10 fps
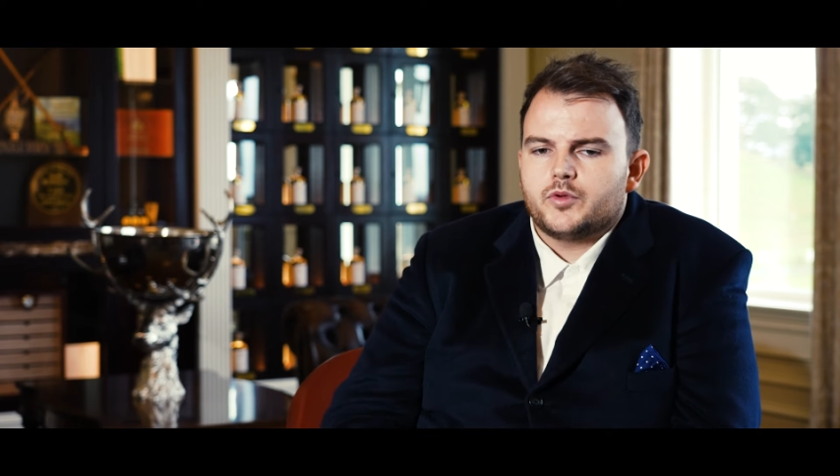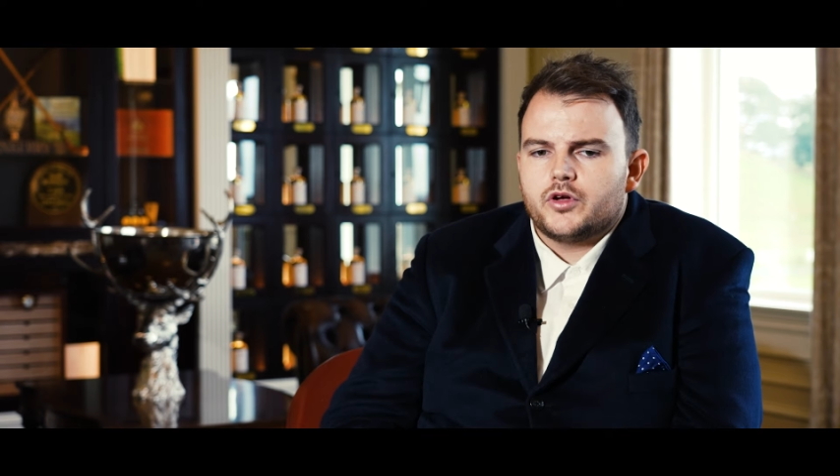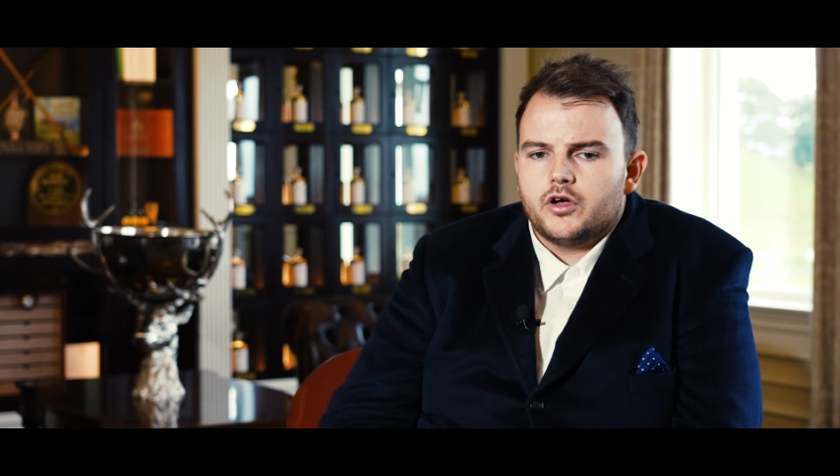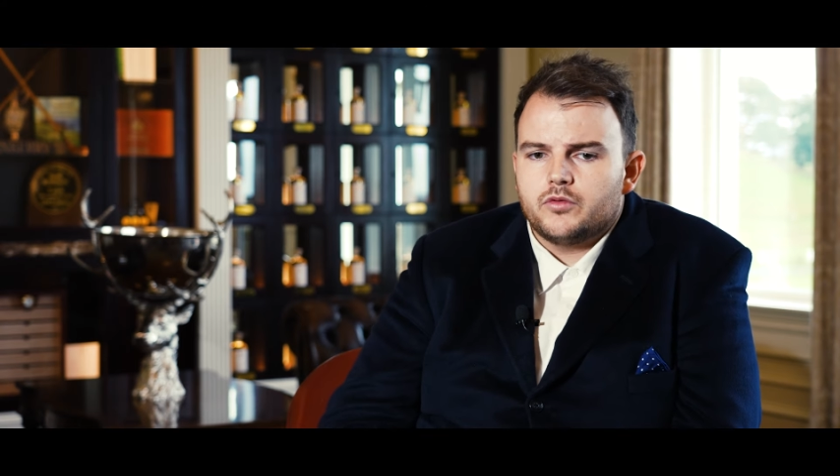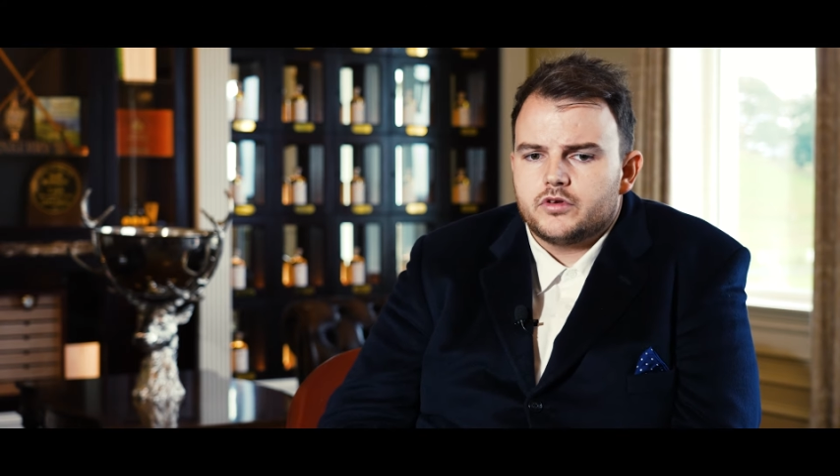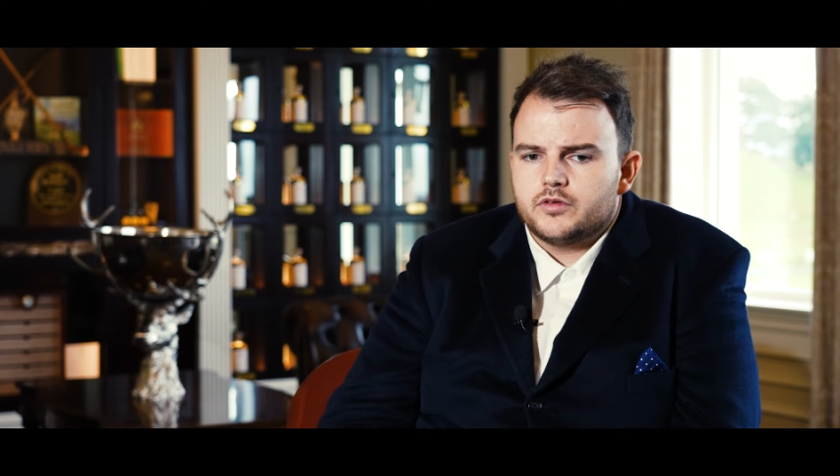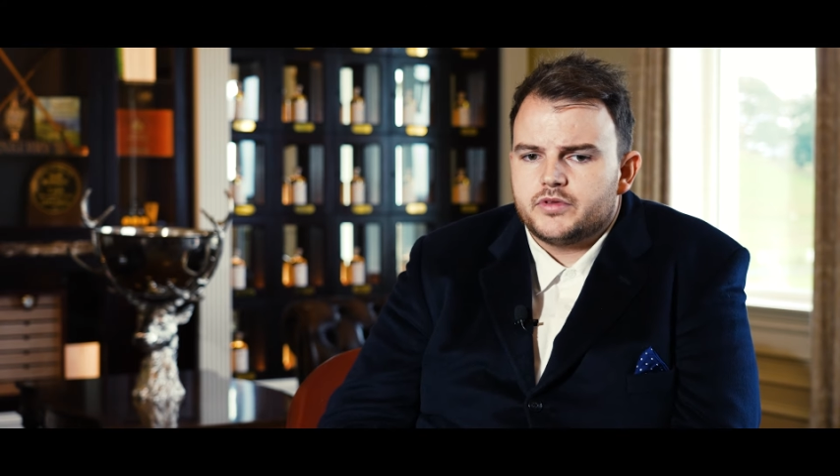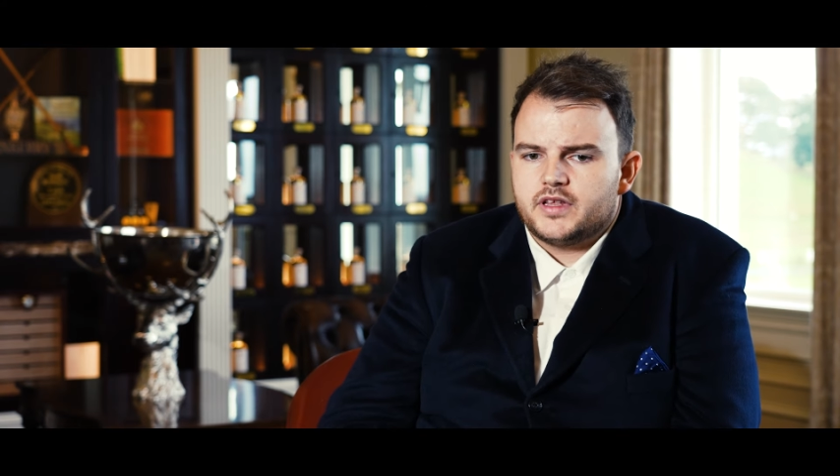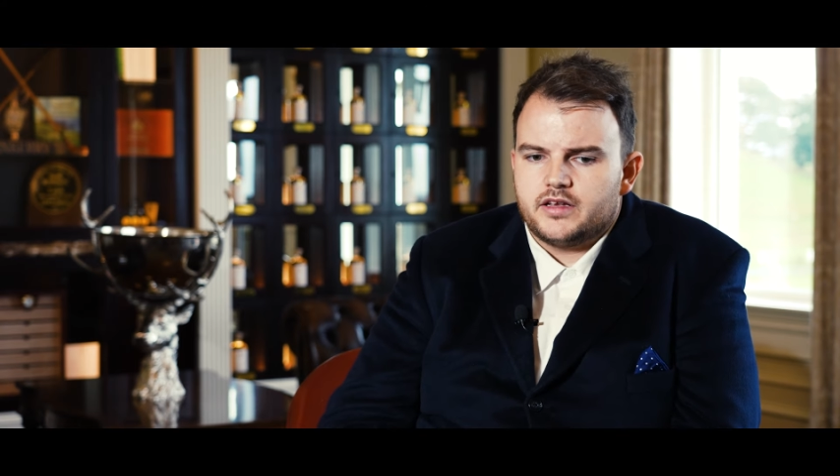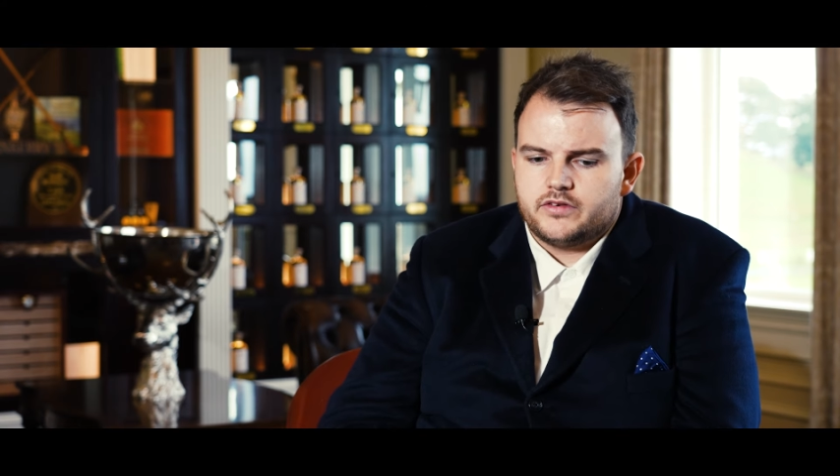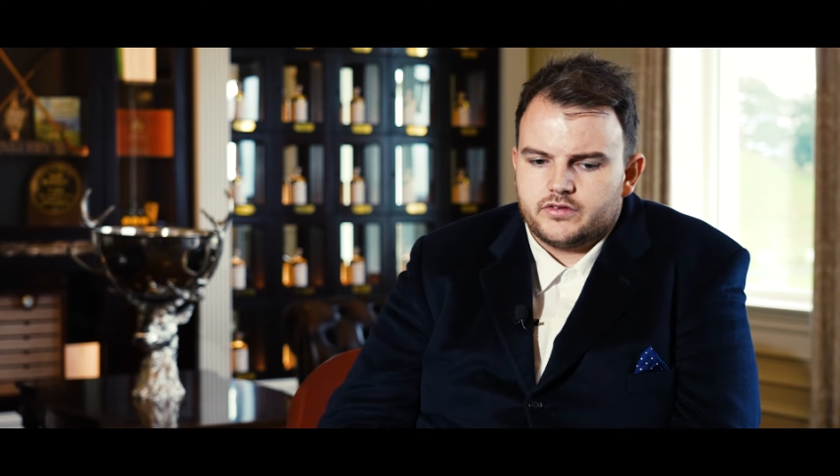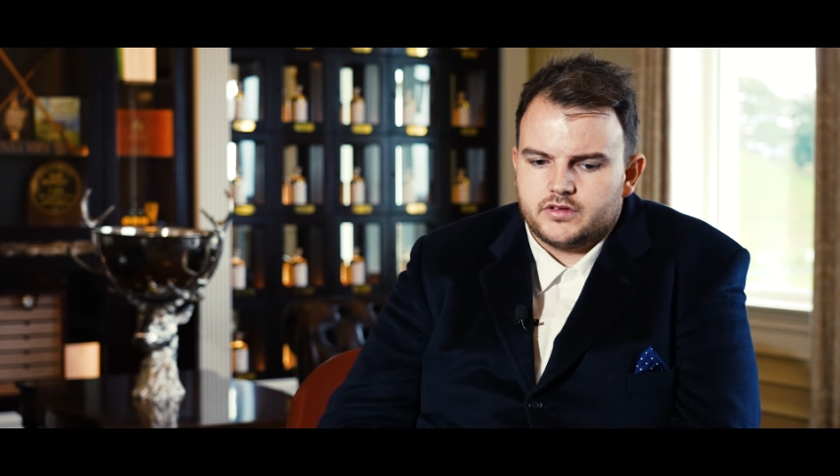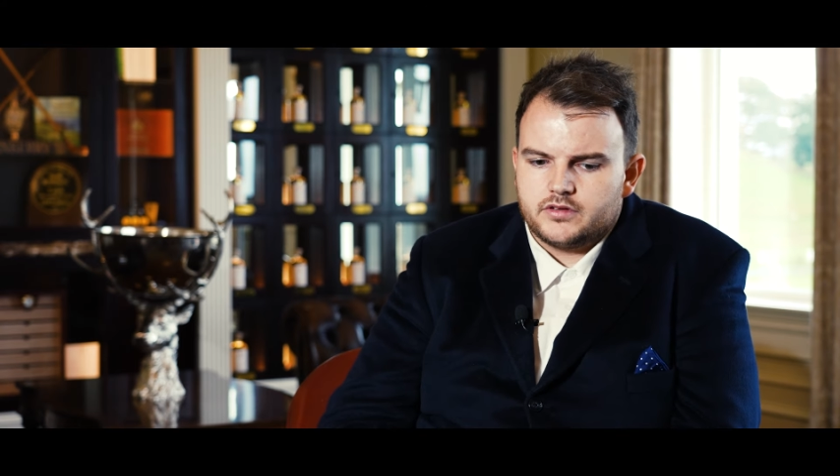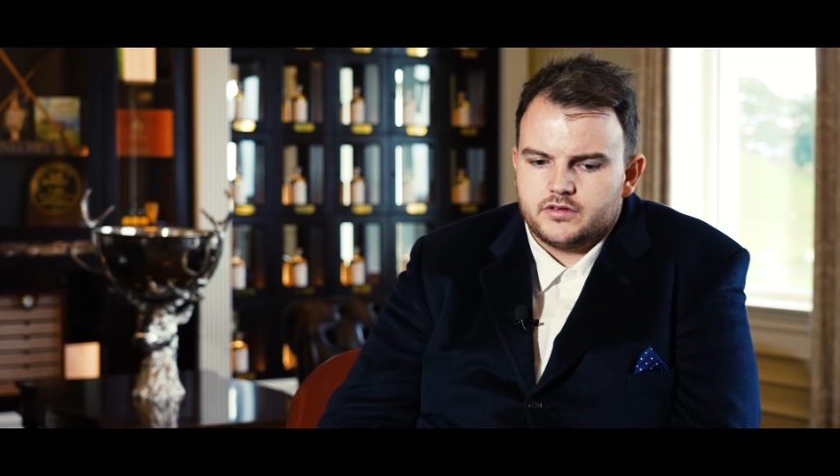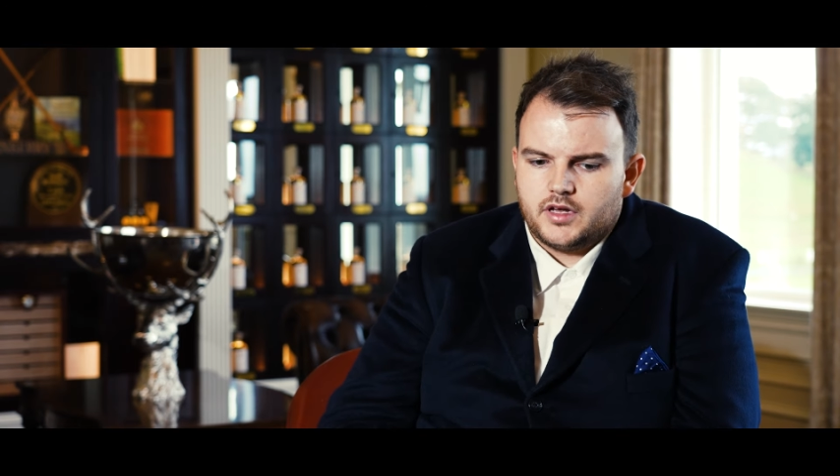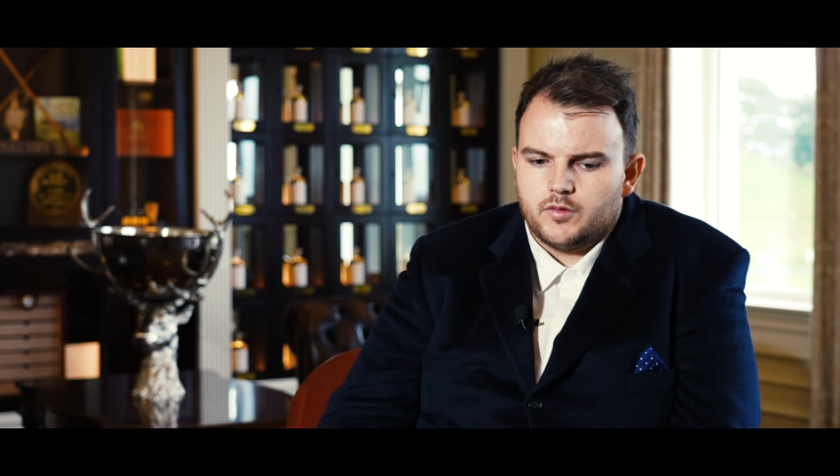about how we could potentially